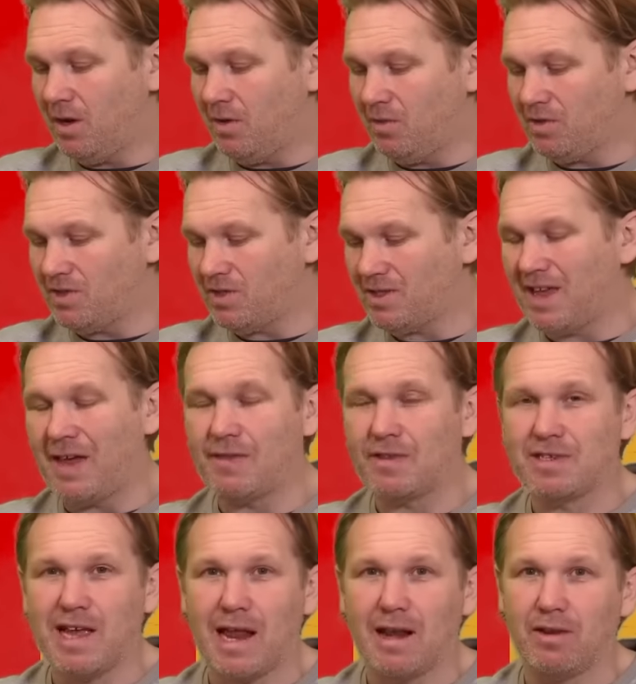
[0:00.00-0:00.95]
just get the
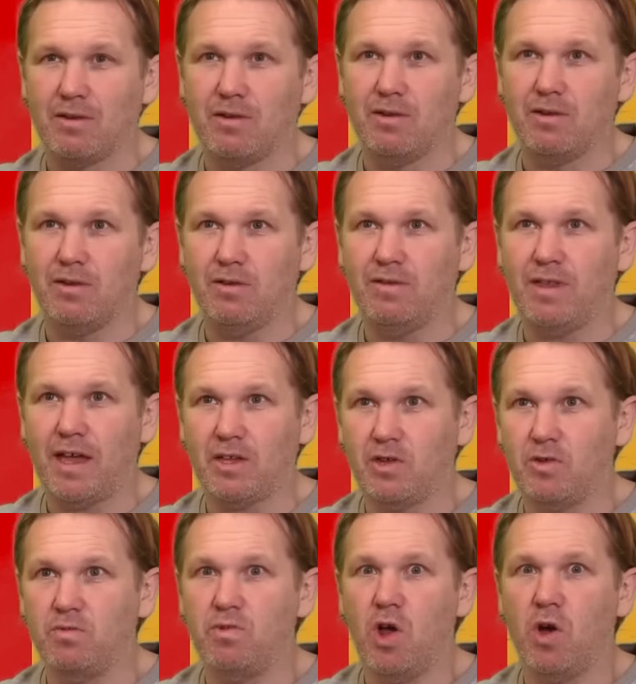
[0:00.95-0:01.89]
talent that
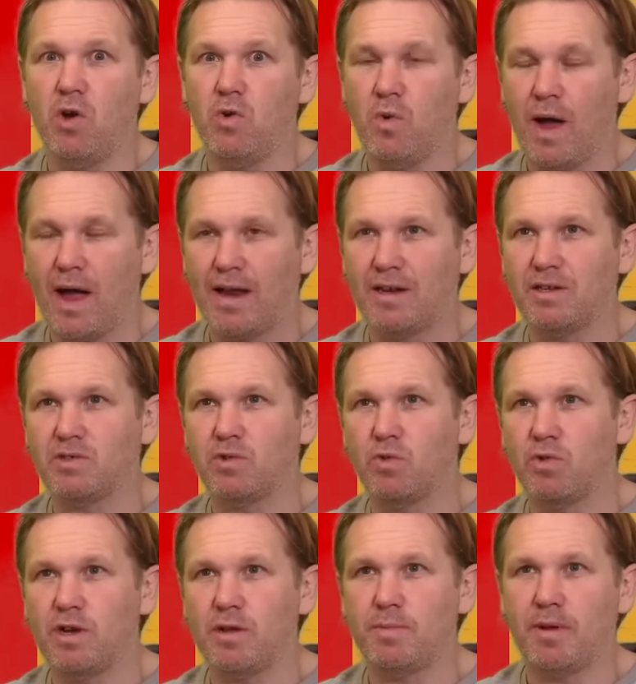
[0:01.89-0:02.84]
you know and has
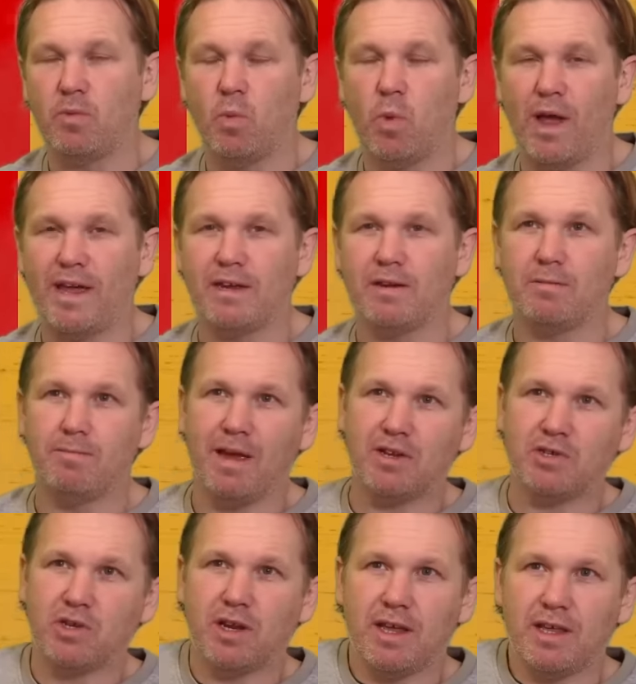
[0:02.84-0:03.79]
already been weighed and
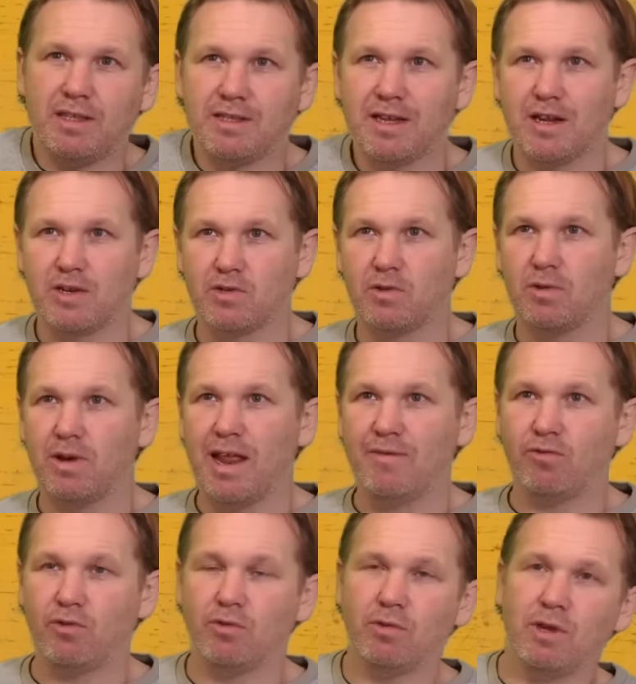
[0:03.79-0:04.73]
measured at international
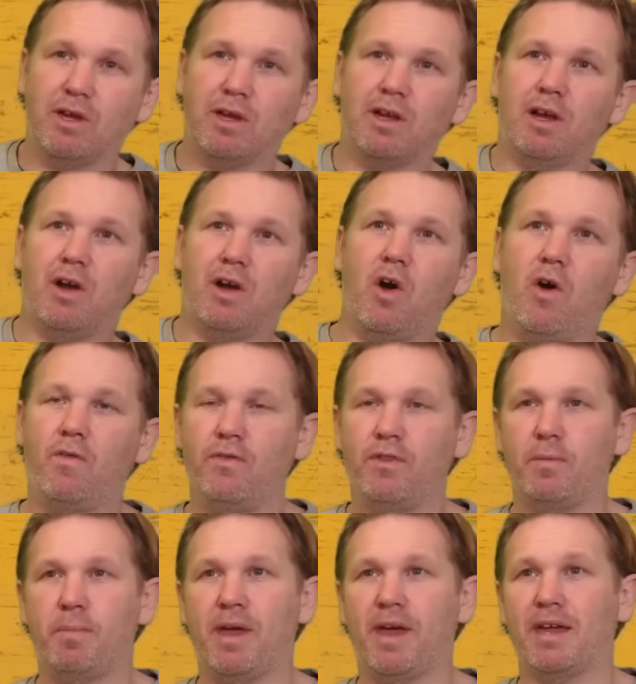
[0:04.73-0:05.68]
level on
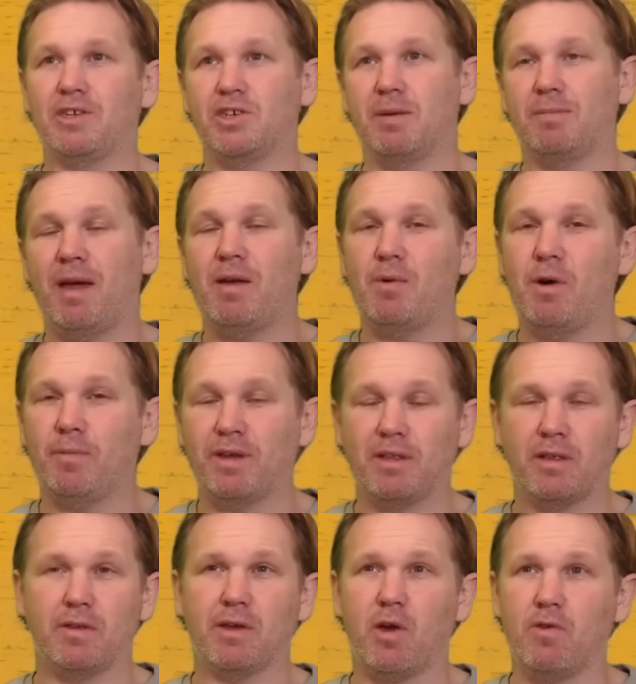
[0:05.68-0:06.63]
the pitch. It may well be
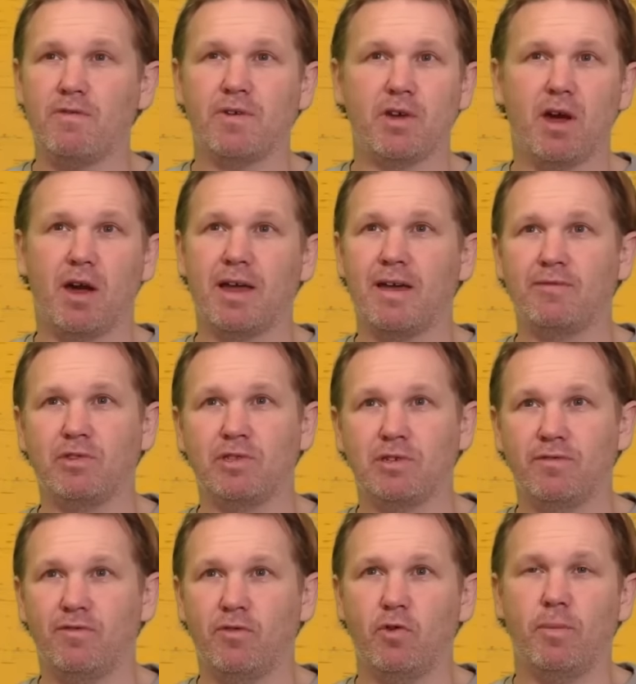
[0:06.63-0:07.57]
that they go for Cai Evans
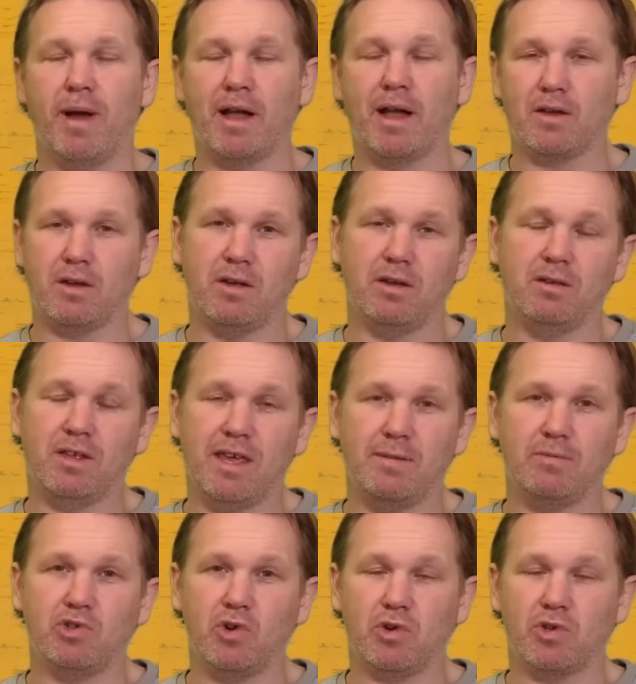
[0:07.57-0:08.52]
at fullback and
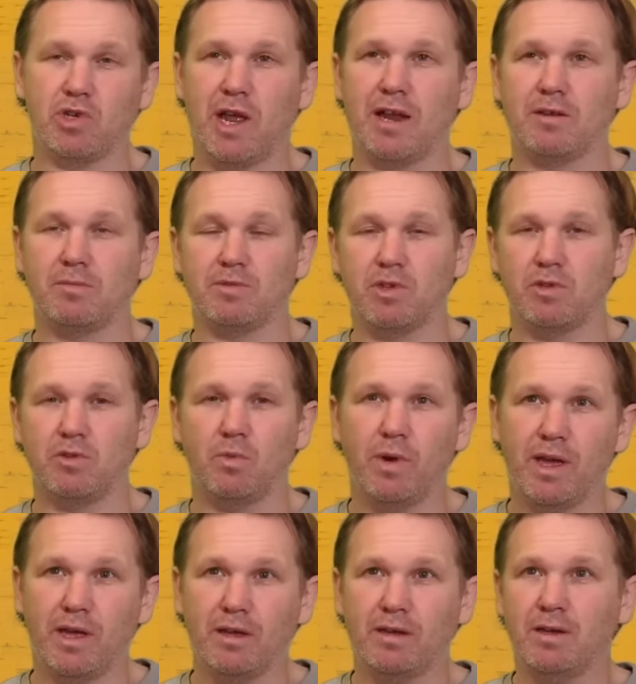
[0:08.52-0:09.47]
keep Josh Adams on the
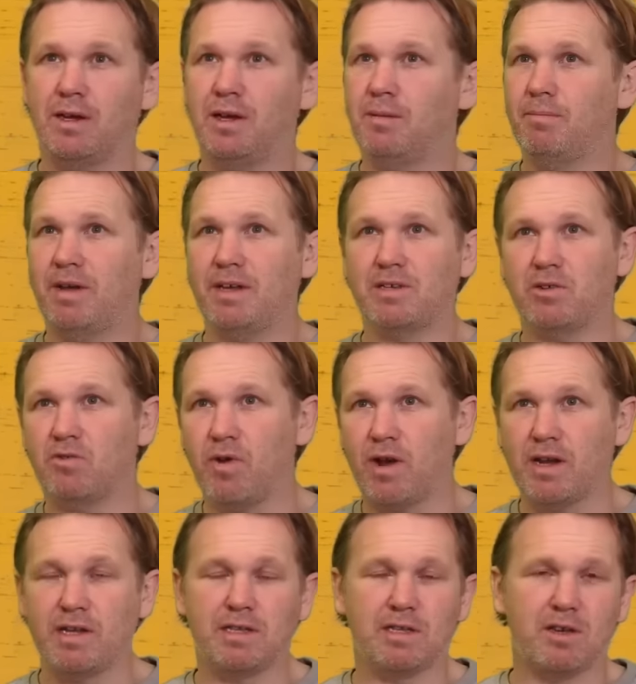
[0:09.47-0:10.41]
wing, Mason
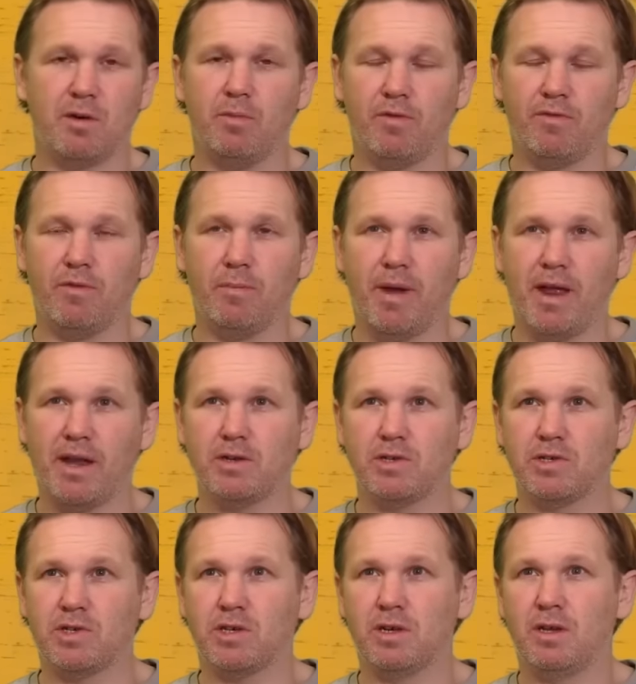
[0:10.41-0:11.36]
Grady to come off the
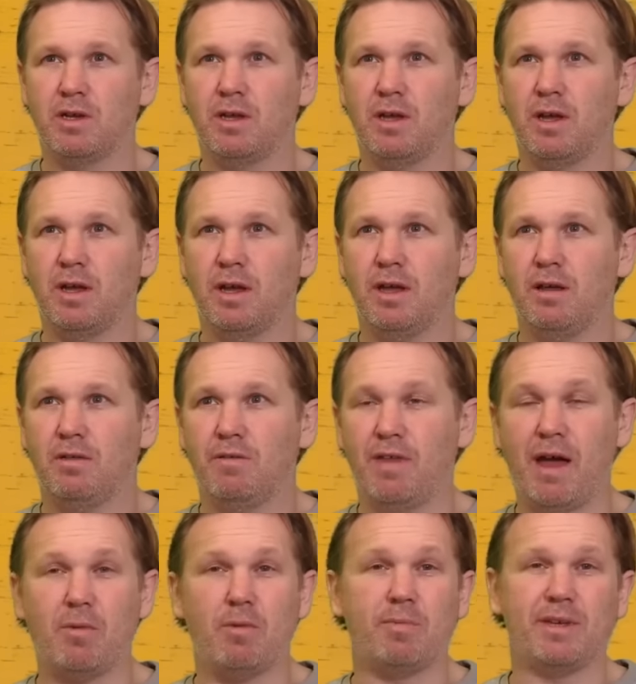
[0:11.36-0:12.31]
bench.
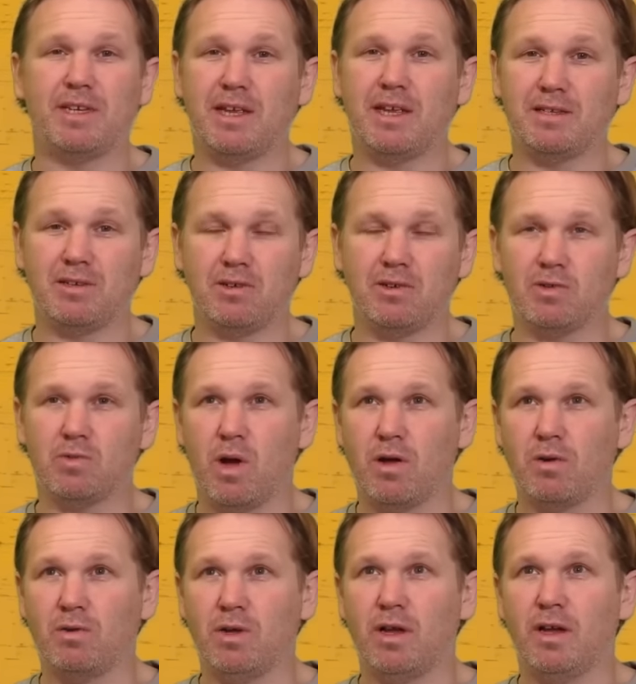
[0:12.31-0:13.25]
That would be decent as
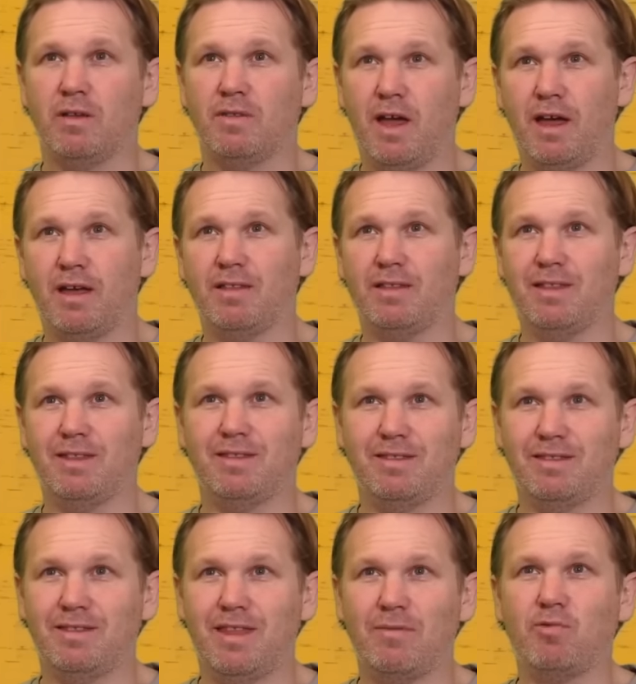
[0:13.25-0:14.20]
well
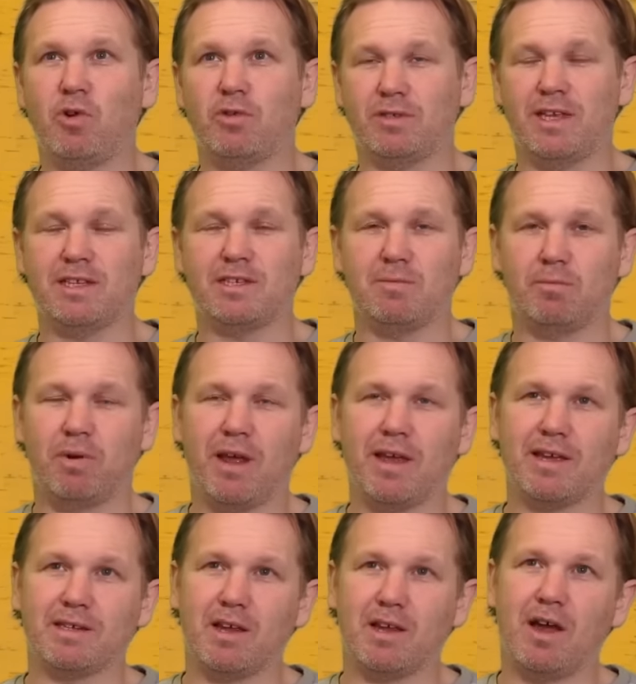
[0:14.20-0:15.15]
they've got decent
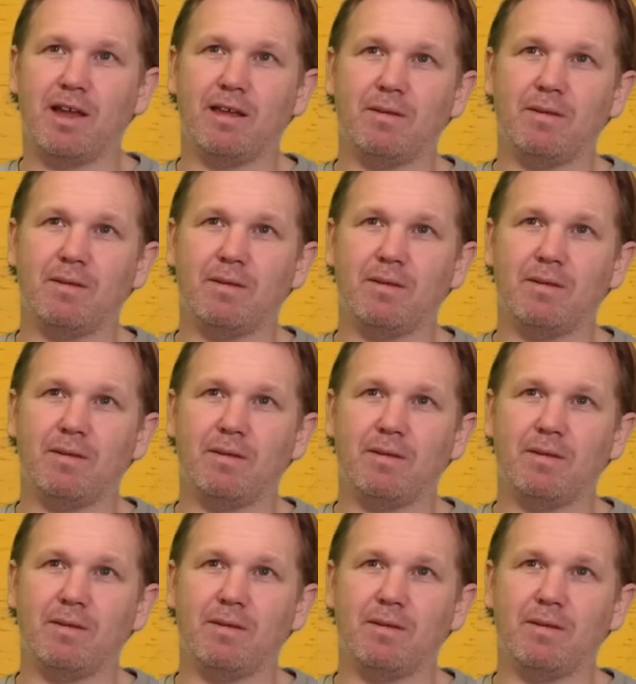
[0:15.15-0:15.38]
players. I,